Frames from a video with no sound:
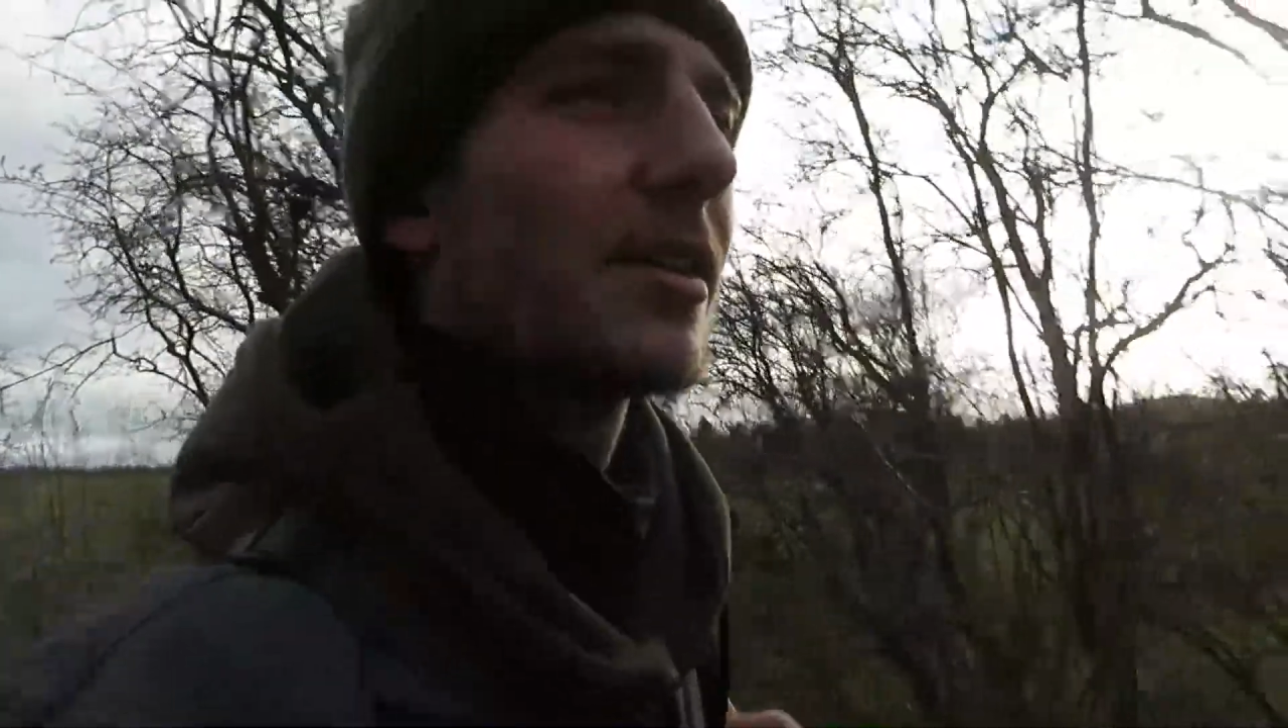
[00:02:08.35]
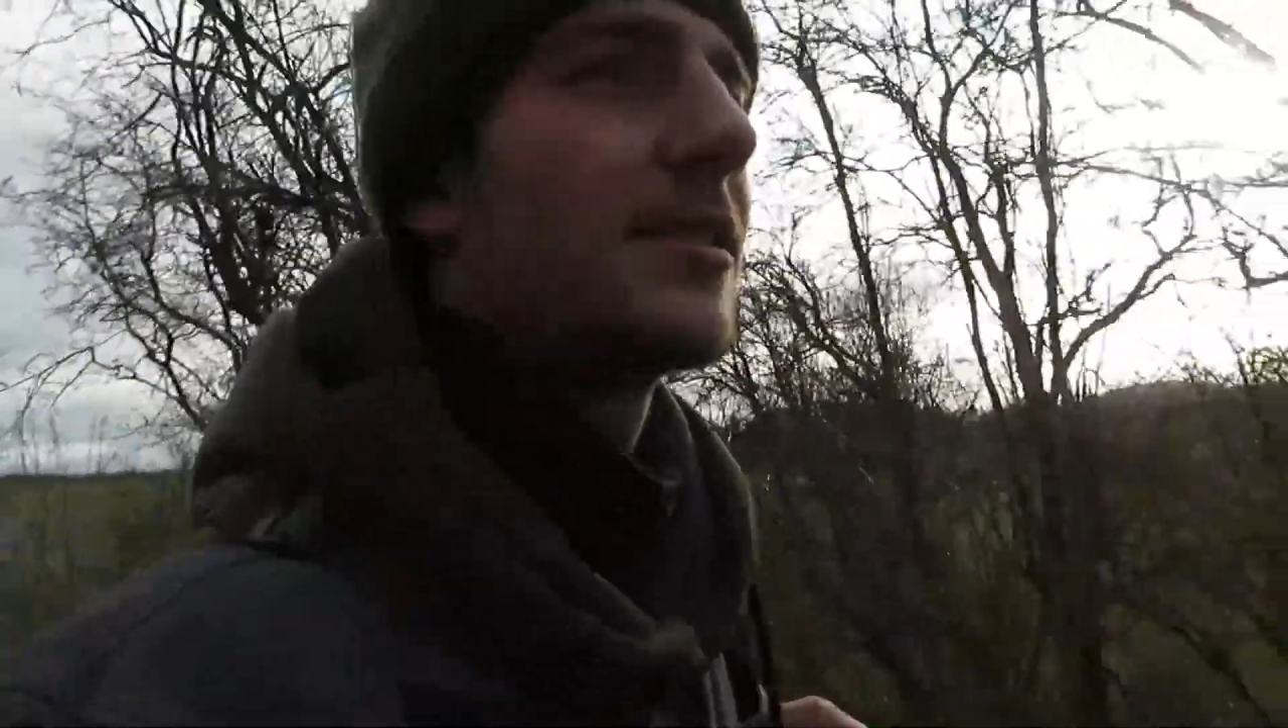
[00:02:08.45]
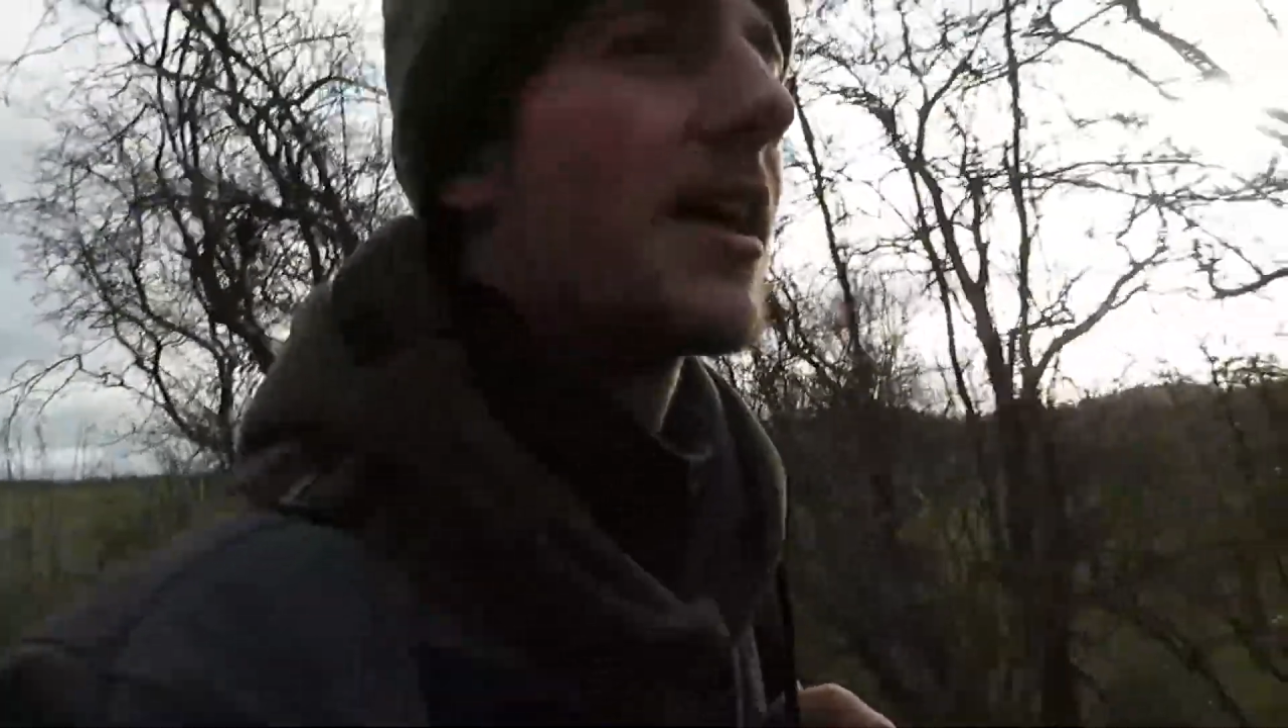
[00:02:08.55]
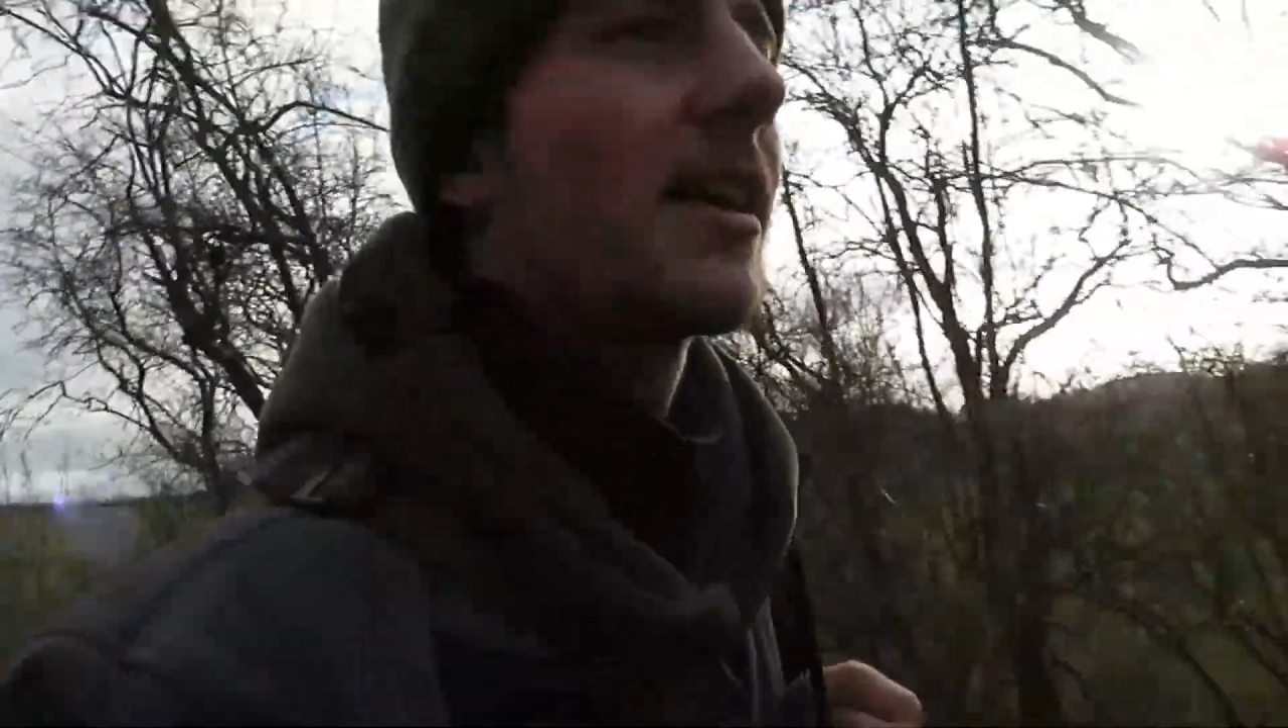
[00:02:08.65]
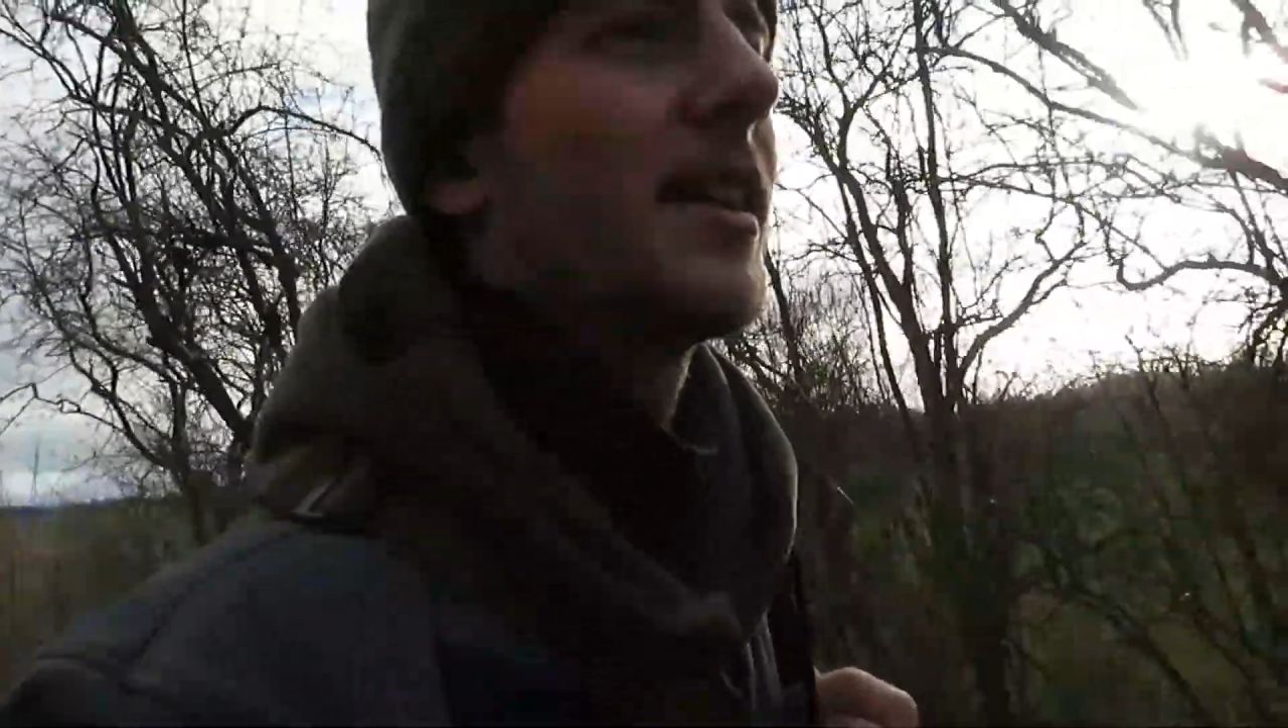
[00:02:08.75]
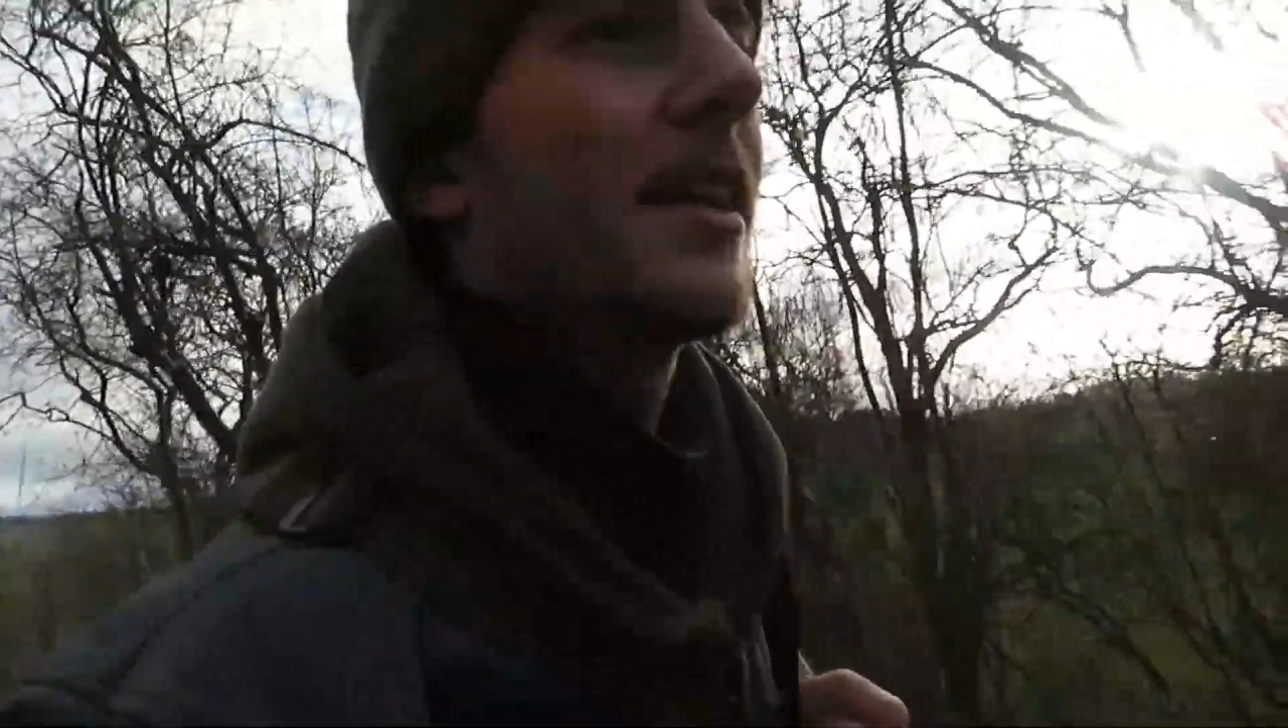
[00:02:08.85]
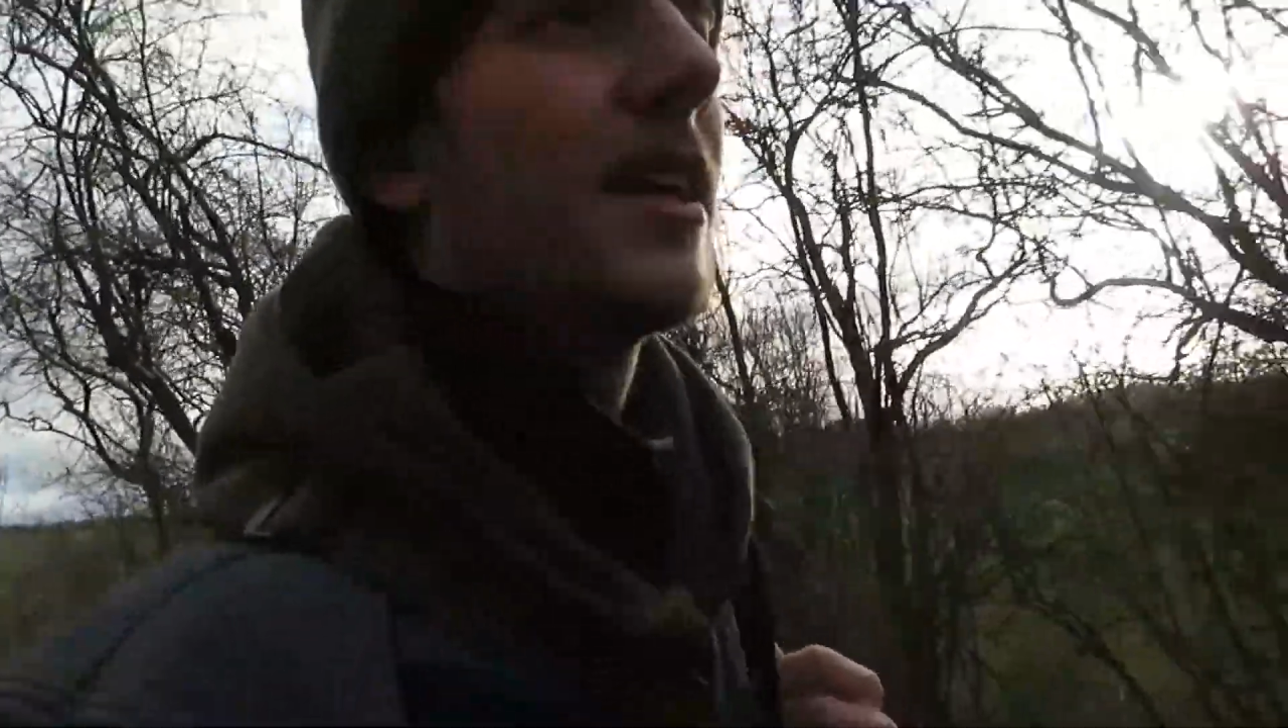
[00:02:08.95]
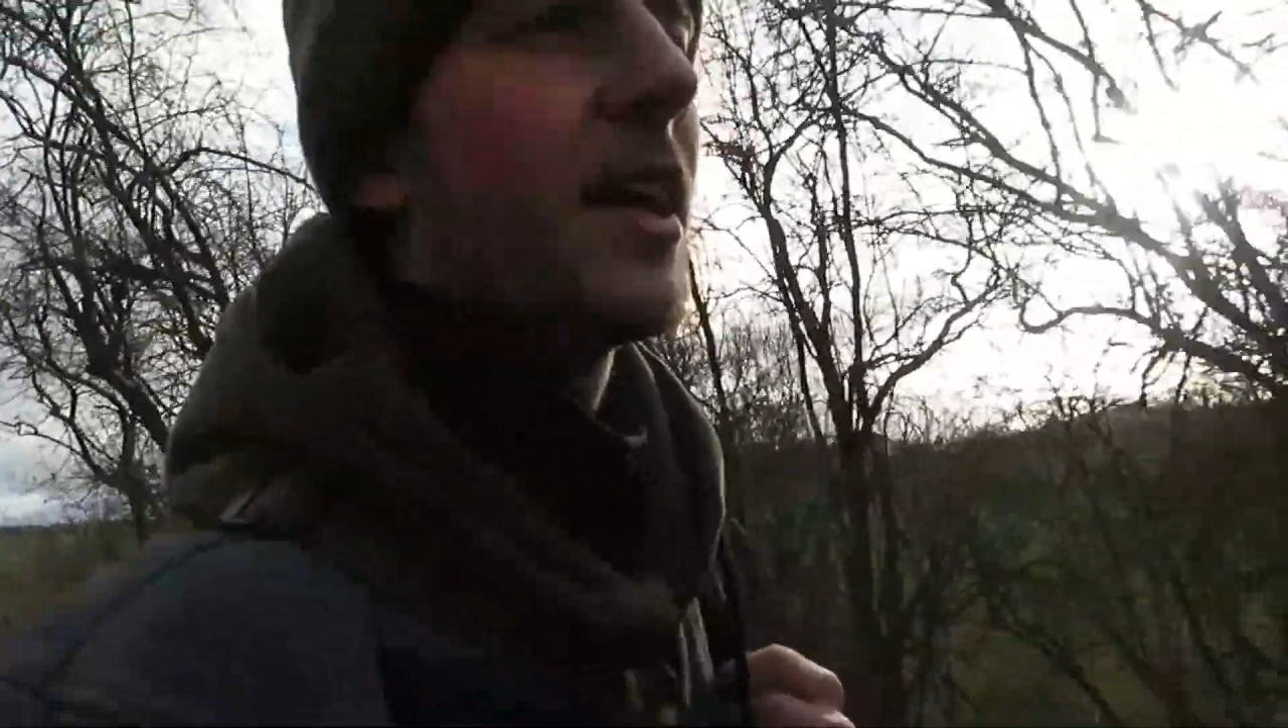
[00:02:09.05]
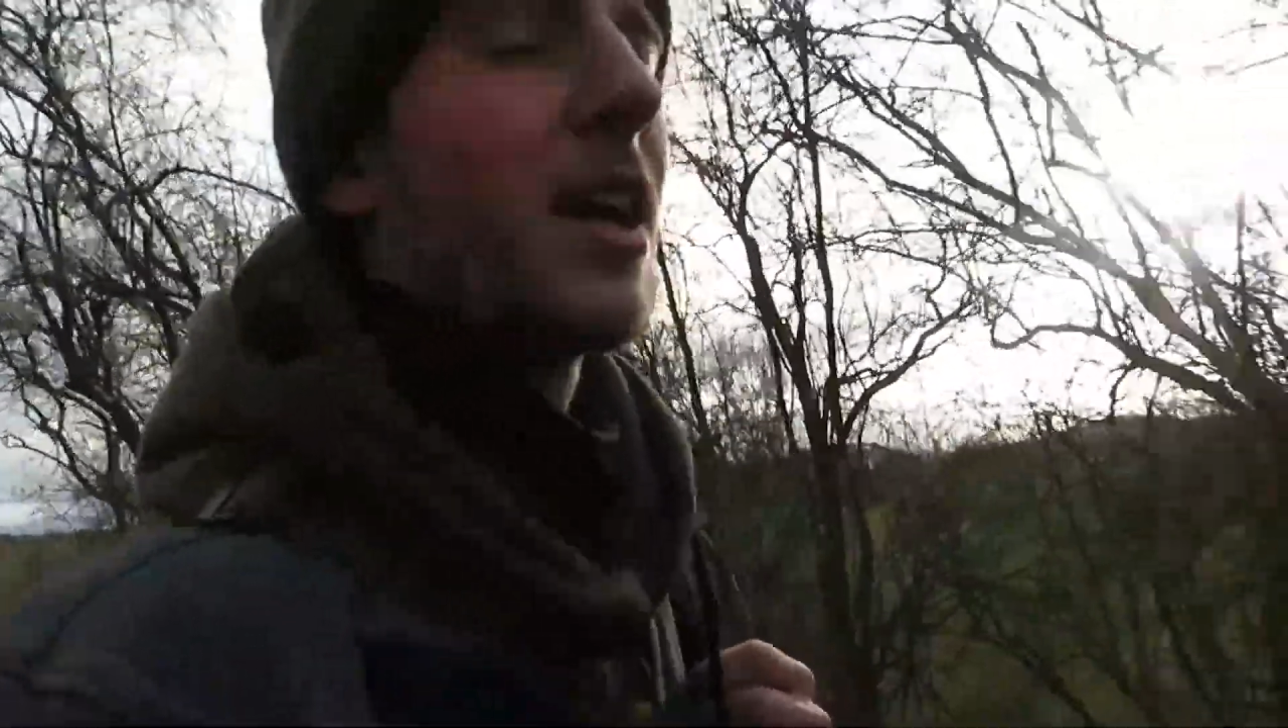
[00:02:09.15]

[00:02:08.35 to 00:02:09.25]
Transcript: exactly...